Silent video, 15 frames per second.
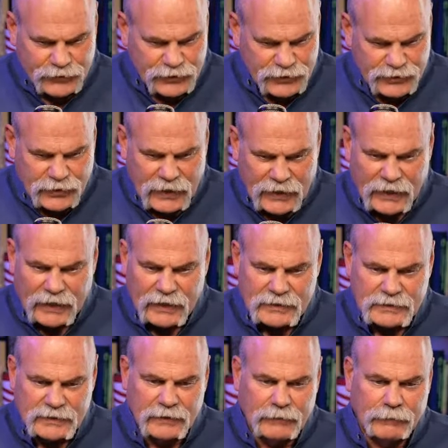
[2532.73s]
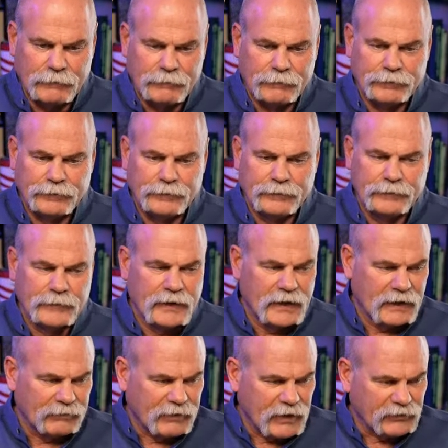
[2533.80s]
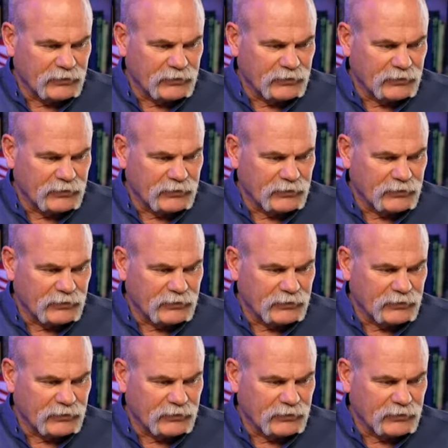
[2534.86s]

Just trying to ask. And I've